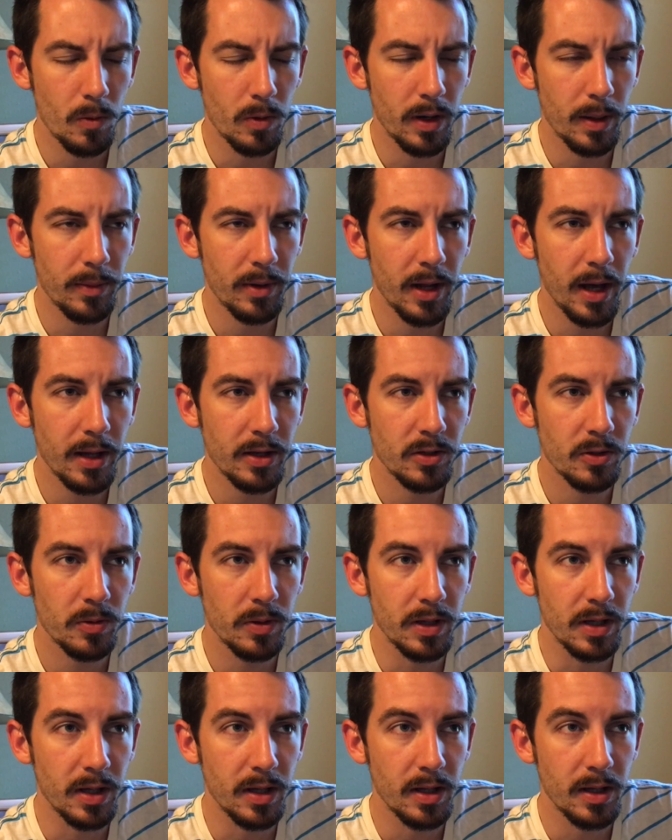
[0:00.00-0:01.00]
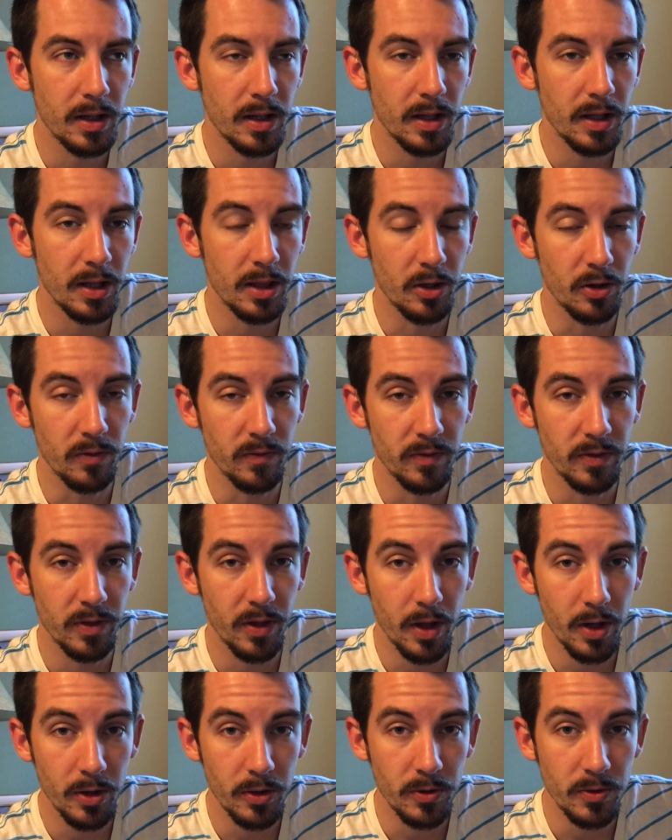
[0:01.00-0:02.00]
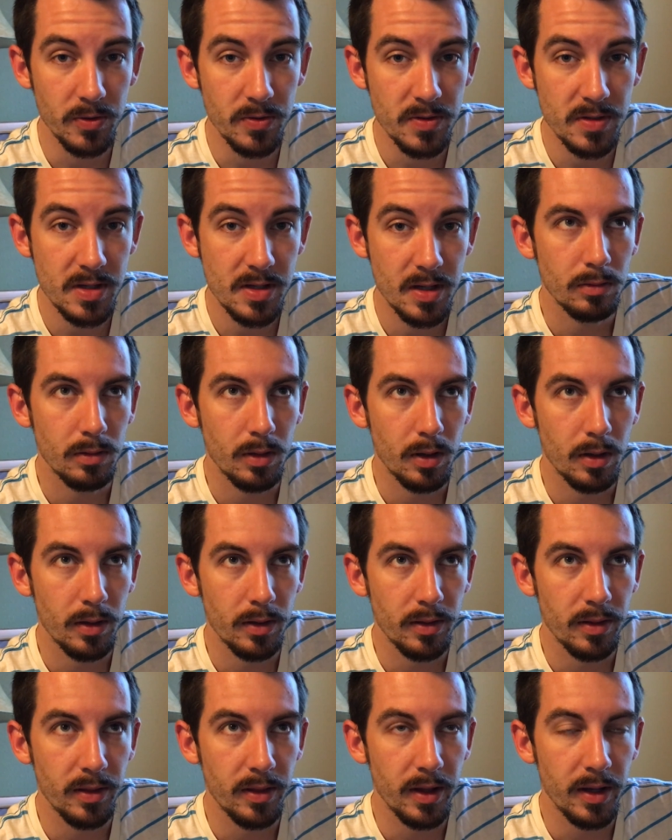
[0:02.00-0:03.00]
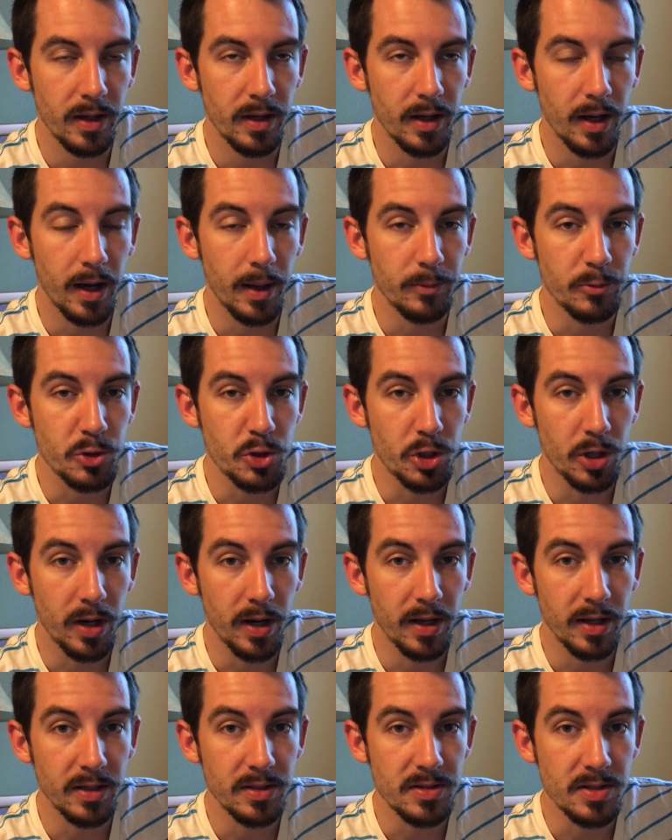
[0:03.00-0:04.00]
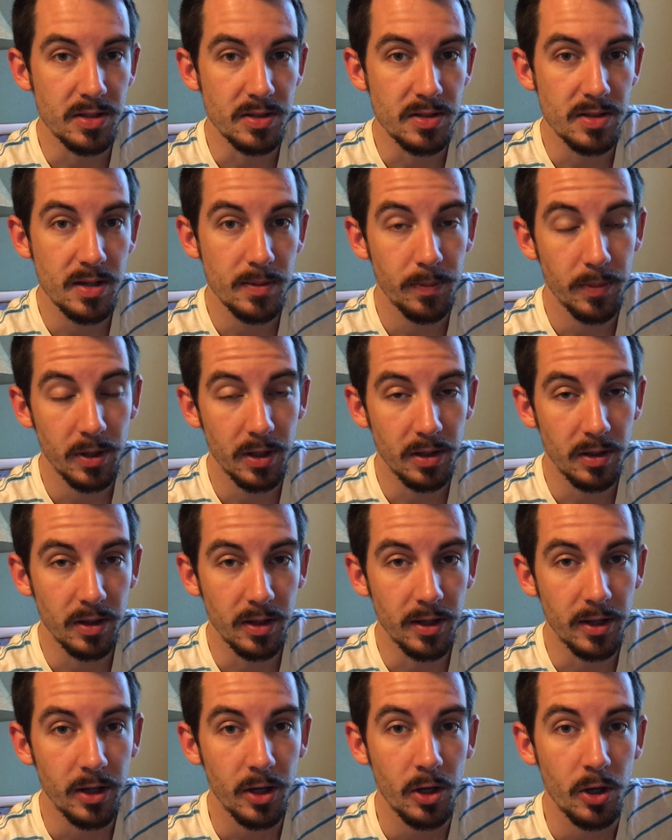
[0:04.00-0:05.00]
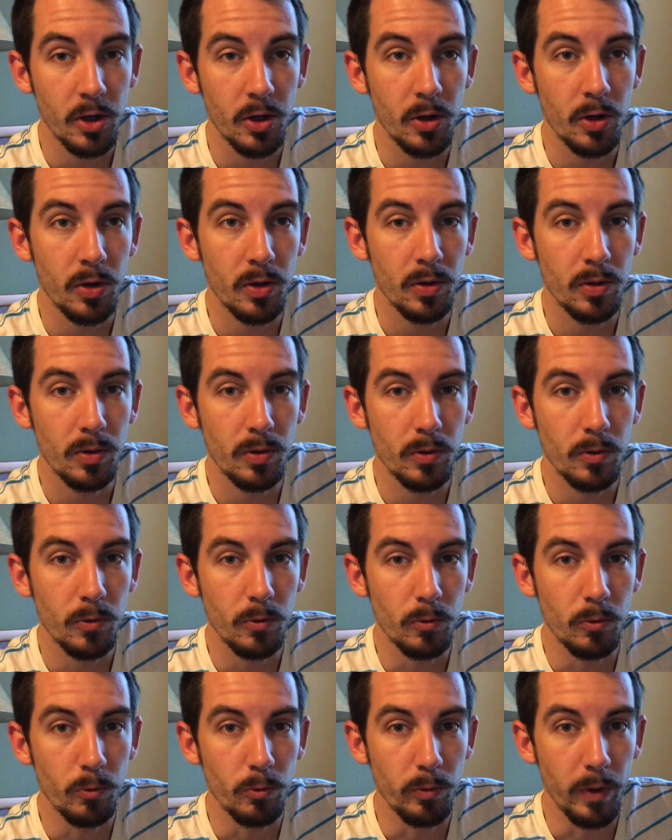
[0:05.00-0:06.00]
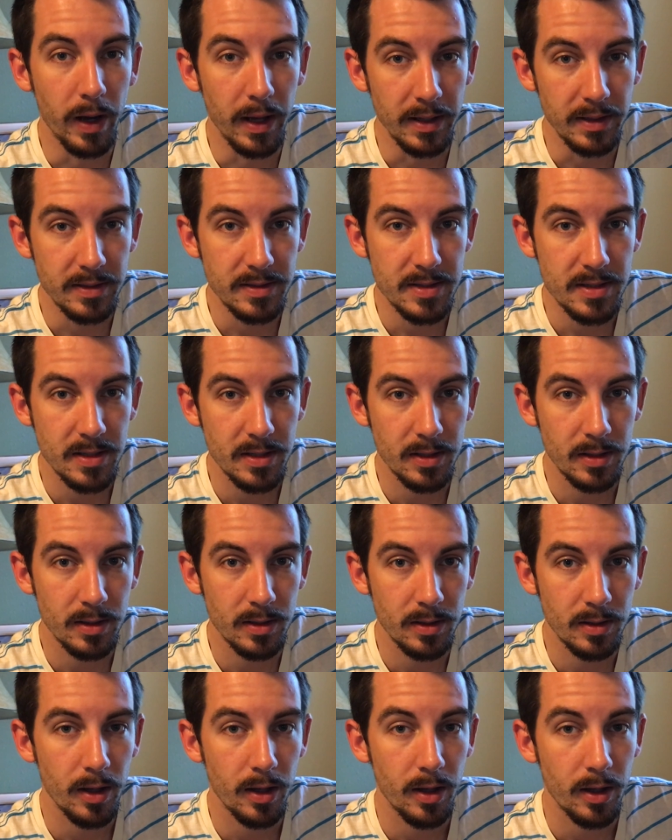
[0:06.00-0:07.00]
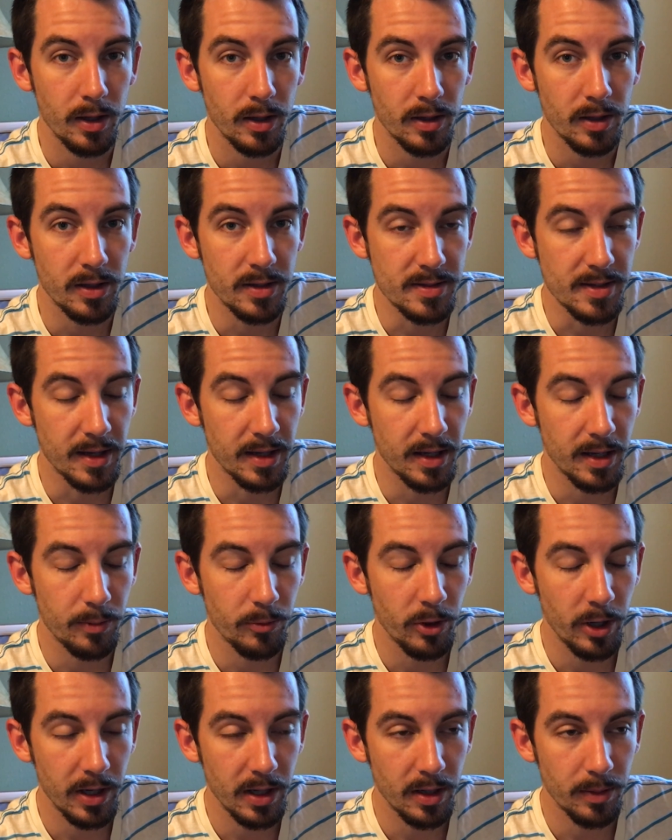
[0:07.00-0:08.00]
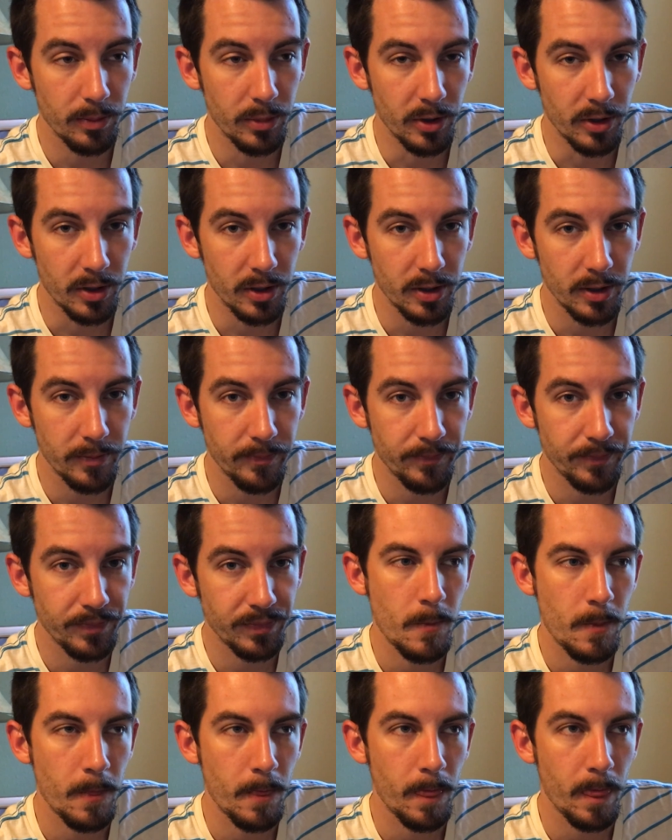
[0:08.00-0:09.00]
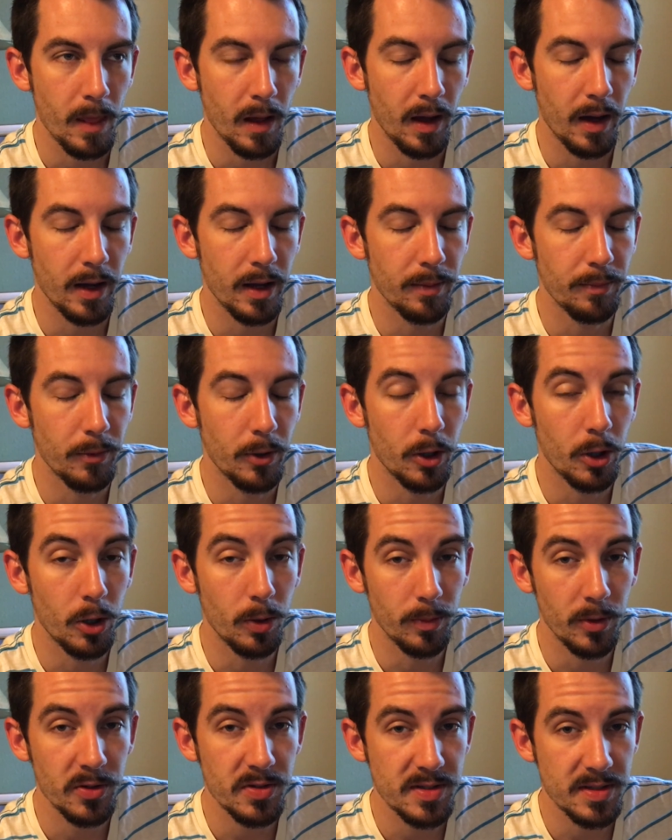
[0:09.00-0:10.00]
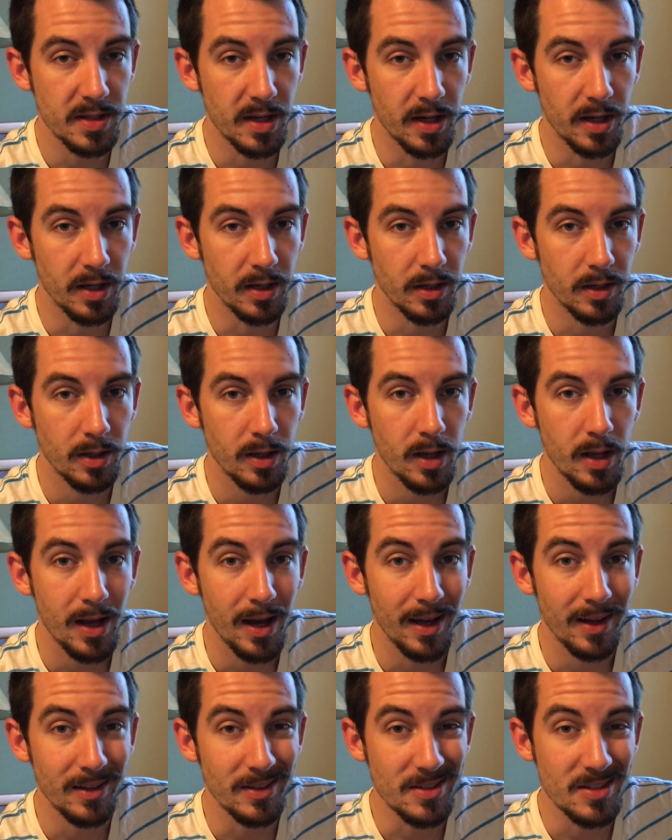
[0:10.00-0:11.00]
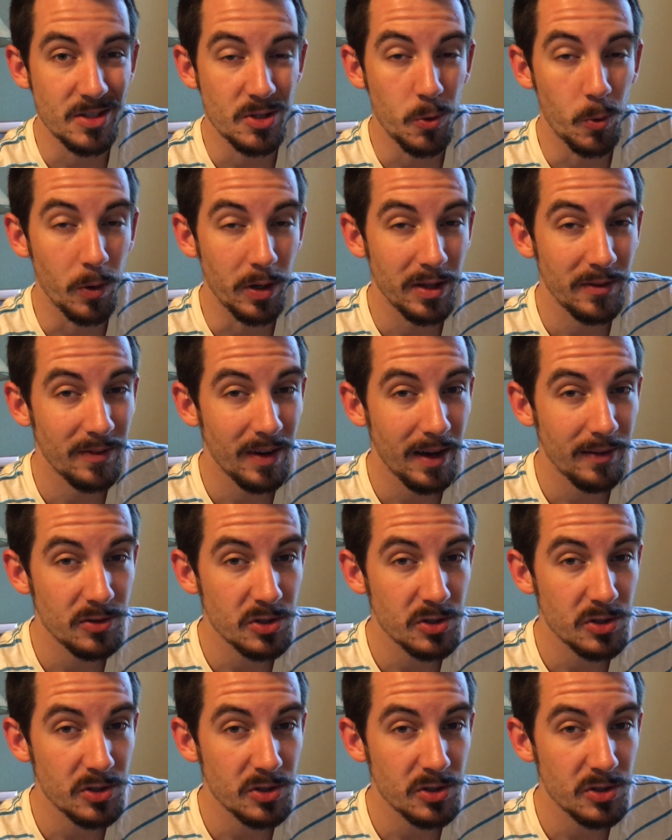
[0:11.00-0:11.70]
I'm not doing either of those, then I'm trying to typically write, because I am writing a book. I am almost done. It's 25